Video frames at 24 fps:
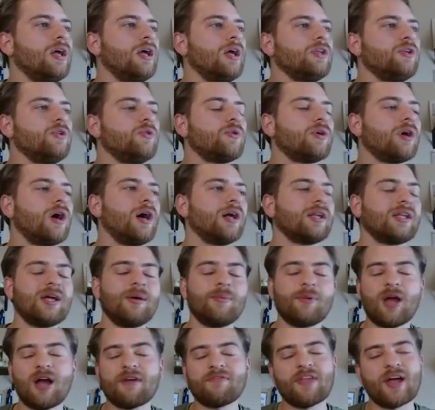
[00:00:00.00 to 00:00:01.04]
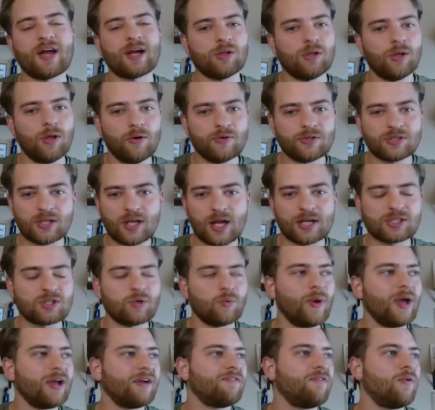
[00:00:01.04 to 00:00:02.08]
UConn coming off that close loss
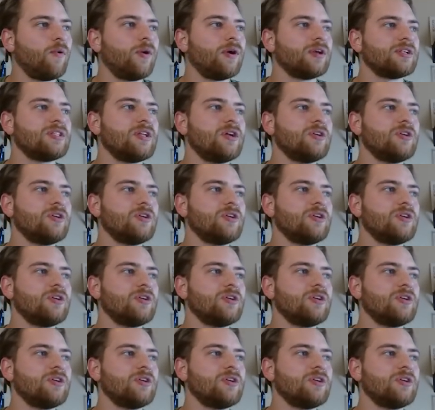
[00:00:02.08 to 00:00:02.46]
to Wake Forest.